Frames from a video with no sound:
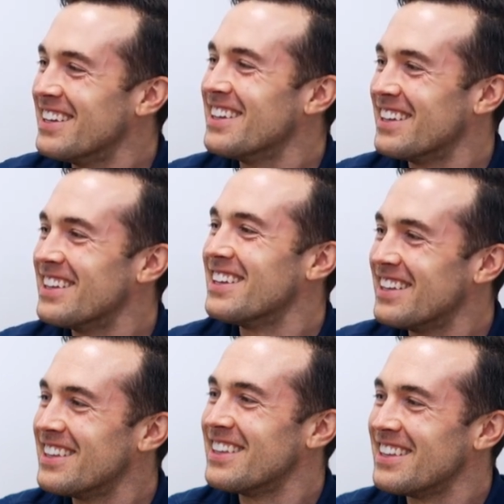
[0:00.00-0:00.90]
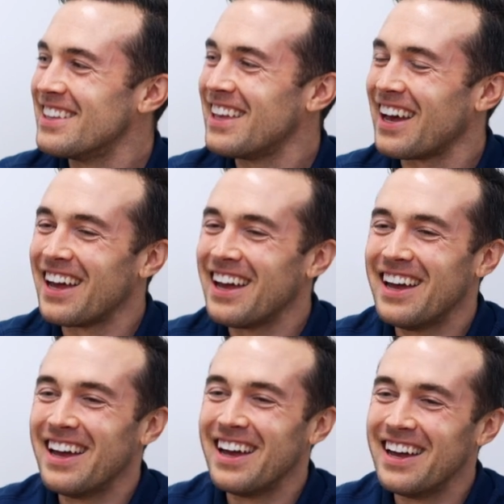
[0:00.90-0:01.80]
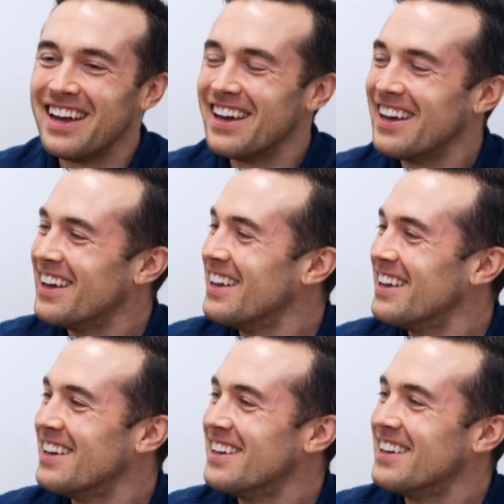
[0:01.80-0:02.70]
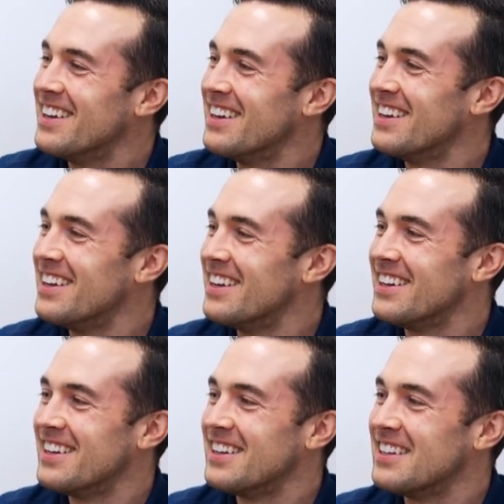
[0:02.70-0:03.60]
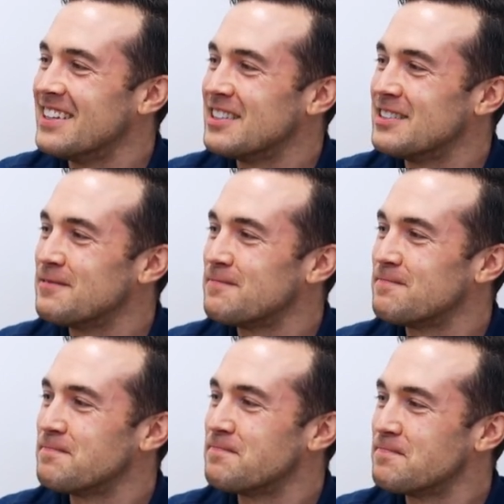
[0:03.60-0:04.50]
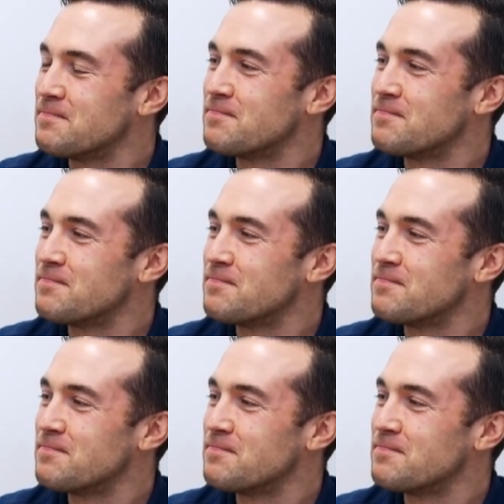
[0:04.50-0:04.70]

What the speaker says: This person isn't speaking.